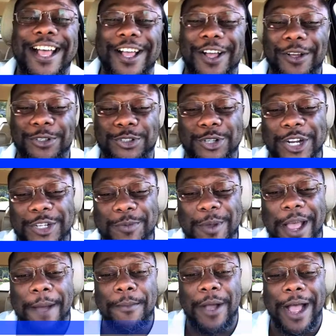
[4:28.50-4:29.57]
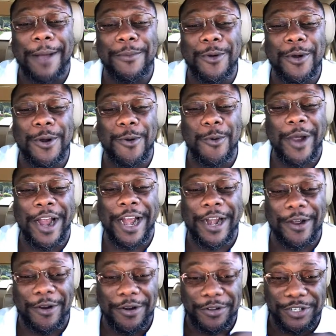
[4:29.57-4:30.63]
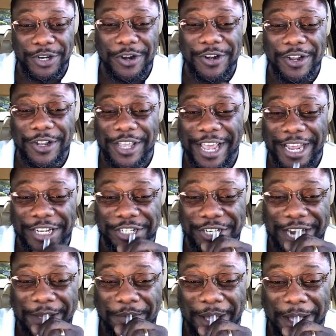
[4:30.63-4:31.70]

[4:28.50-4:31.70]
Oh, trust me, I'm gonna wear it on a certain occasion.